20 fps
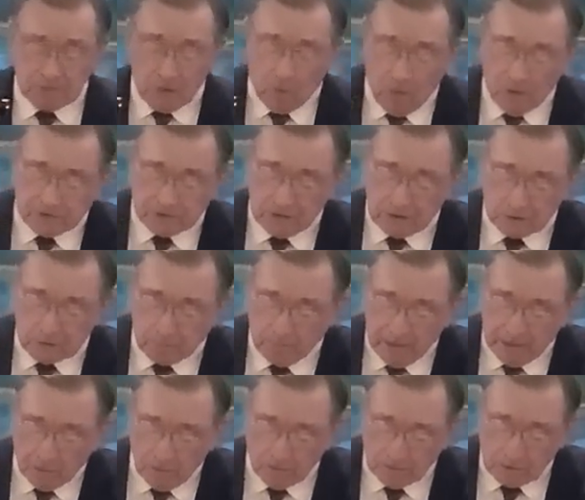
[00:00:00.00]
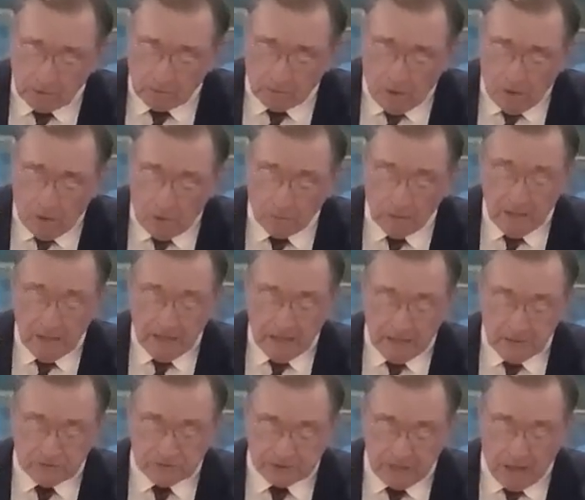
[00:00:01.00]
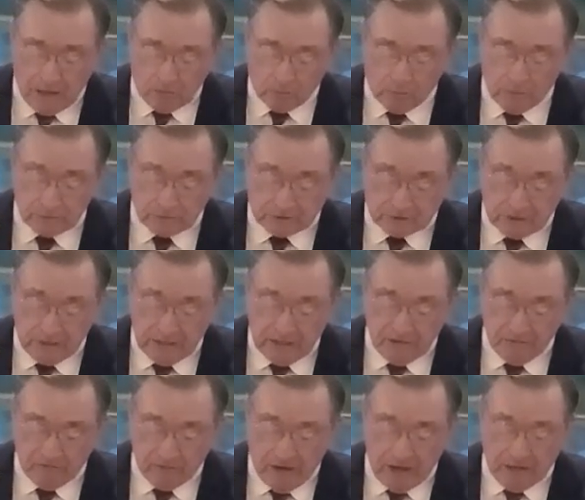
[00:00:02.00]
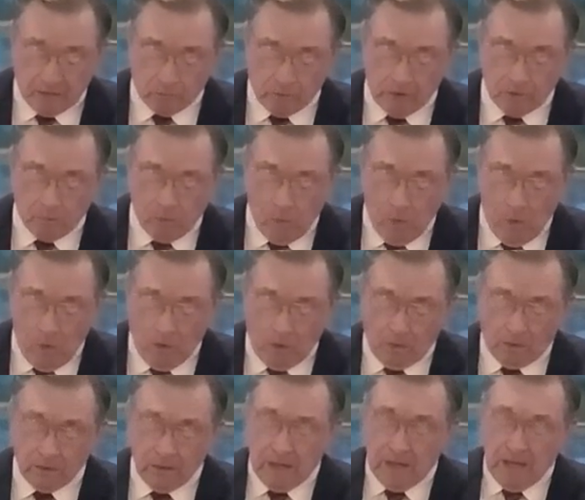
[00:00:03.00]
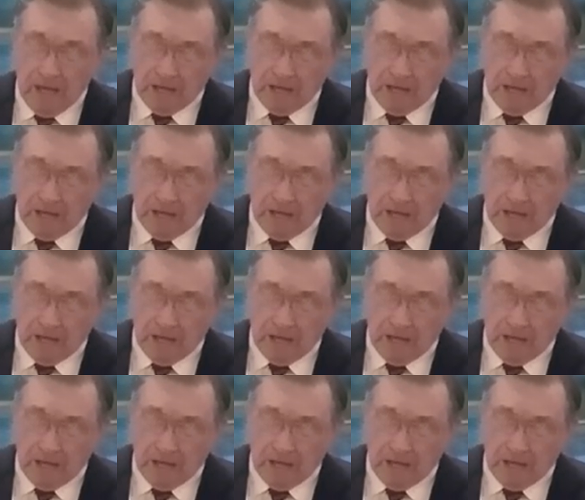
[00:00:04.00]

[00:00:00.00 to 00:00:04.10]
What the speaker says: which is built thereon, he shall receive a reward.